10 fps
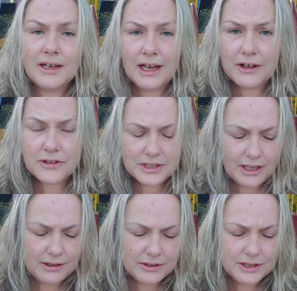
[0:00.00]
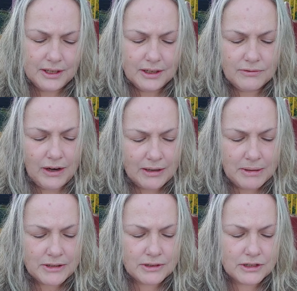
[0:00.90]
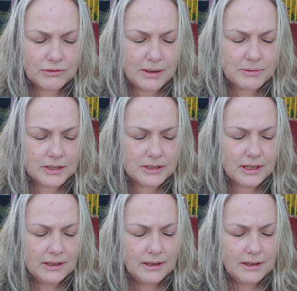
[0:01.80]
health scares, environmental disruptions,